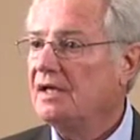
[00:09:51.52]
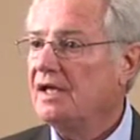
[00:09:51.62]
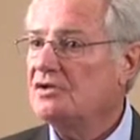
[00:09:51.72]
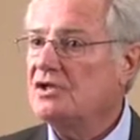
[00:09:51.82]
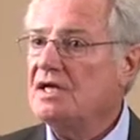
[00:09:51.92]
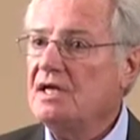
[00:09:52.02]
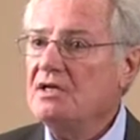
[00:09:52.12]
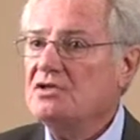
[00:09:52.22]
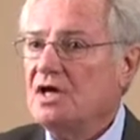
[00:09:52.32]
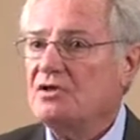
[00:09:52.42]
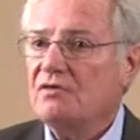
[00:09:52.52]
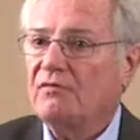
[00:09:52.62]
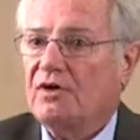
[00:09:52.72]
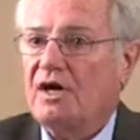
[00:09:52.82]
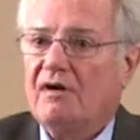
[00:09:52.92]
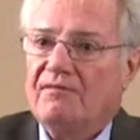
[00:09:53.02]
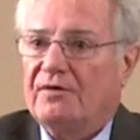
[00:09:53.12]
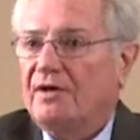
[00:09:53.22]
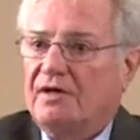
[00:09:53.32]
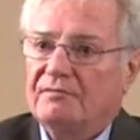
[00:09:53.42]
And she can adjust it for
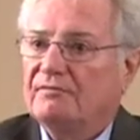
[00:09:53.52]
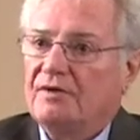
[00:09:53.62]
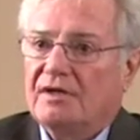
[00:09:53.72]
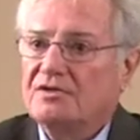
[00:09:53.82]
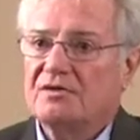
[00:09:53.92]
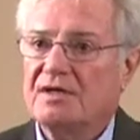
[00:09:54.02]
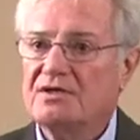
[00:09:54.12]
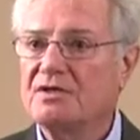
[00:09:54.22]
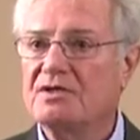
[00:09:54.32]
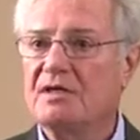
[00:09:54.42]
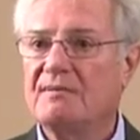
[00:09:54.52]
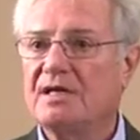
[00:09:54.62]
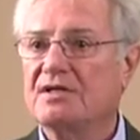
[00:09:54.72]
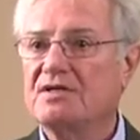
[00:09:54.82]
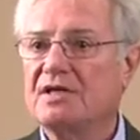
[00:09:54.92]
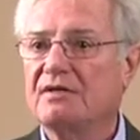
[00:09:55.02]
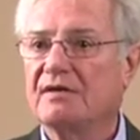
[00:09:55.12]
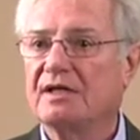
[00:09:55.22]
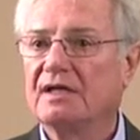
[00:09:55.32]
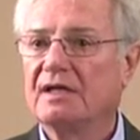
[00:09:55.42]
comfort on stress on tummy,
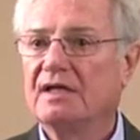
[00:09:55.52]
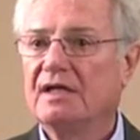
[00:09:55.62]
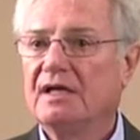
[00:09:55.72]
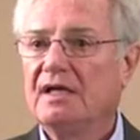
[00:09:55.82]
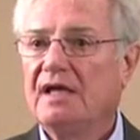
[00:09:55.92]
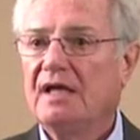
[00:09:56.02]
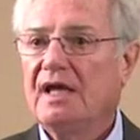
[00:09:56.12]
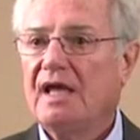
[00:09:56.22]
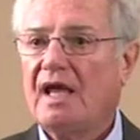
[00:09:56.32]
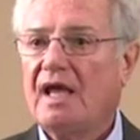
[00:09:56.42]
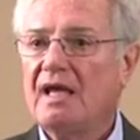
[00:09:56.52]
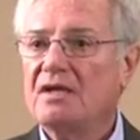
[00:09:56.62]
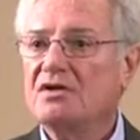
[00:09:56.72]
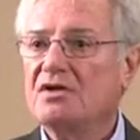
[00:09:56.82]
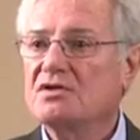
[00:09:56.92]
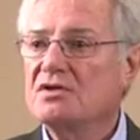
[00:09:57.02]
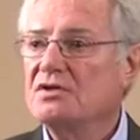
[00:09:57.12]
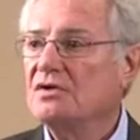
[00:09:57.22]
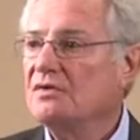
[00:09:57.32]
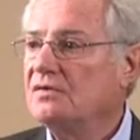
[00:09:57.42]
etc. And
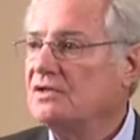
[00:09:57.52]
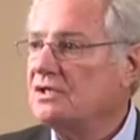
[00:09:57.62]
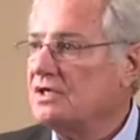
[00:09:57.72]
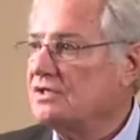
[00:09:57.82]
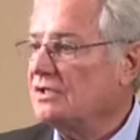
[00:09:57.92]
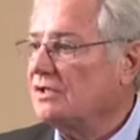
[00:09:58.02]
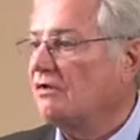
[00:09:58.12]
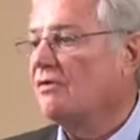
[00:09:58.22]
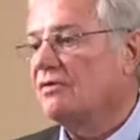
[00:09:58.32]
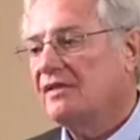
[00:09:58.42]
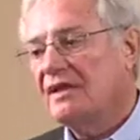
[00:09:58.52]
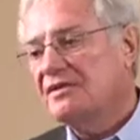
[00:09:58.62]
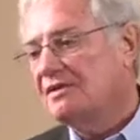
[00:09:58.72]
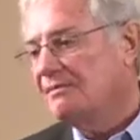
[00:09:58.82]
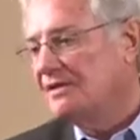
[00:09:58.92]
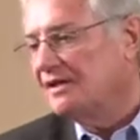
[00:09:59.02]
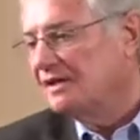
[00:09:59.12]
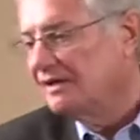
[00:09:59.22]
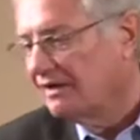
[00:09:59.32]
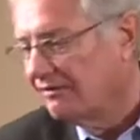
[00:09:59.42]
she's going to adjust it. Oh, thanks a
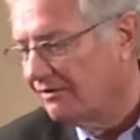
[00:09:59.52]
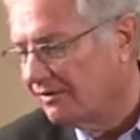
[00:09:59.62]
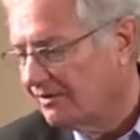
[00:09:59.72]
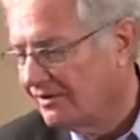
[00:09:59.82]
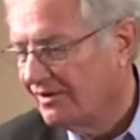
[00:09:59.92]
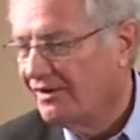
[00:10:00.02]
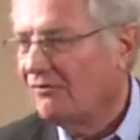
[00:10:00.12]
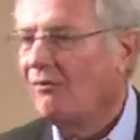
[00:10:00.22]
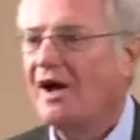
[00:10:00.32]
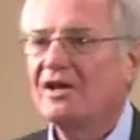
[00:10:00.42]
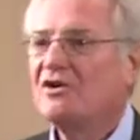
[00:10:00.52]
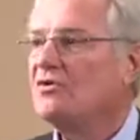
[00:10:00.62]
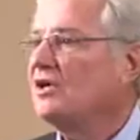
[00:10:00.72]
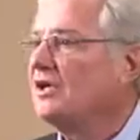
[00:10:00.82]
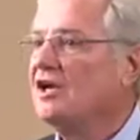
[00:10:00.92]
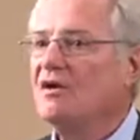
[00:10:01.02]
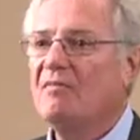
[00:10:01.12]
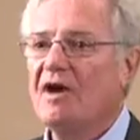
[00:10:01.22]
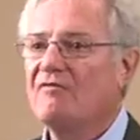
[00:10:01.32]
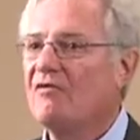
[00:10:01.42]
million. What? You could hear
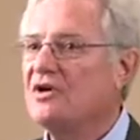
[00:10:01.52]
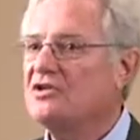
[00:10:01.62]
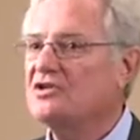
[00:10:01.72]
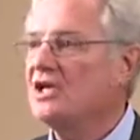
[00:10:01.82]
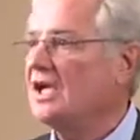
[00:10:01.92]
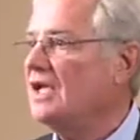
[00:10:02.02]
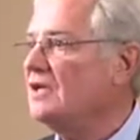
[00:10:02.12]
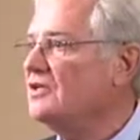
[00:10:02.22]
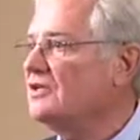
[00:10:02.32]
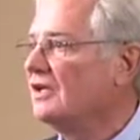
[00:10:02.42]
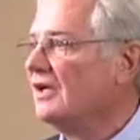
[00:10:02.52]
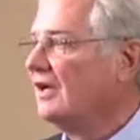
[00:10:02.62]
my voice change?